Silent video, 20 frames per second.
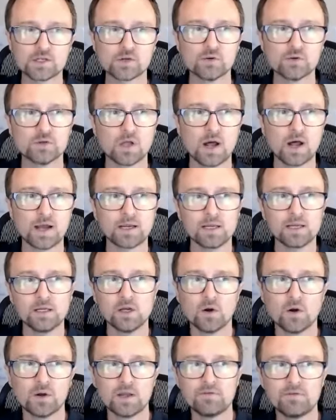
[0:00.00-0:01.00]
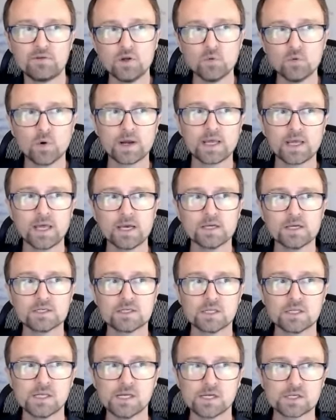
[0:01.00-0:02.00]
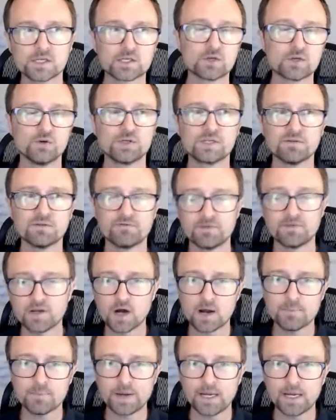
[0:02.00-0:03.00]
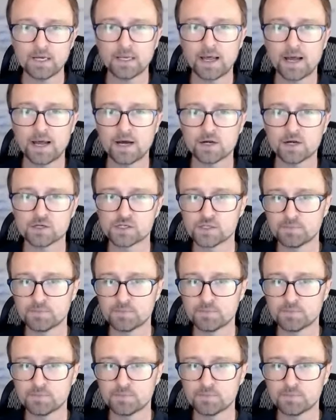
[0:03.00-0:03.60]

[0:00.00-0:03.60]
to, like, if you want to get into the exclusive VIP lounge,